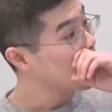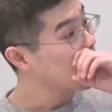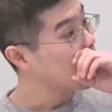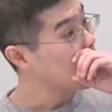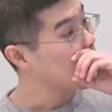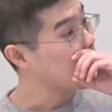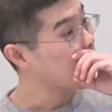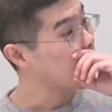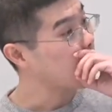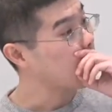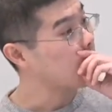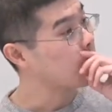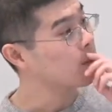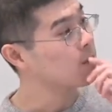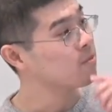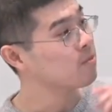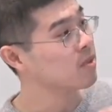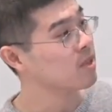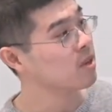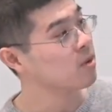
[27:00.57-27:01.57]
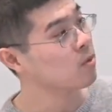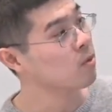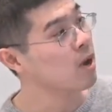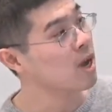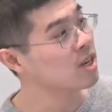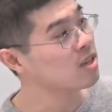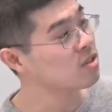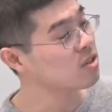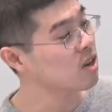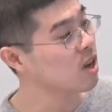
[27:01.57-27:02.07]
uh, uh
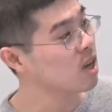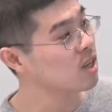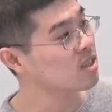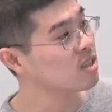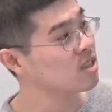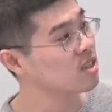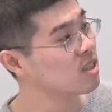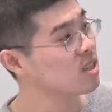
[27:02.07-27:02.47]
one-shot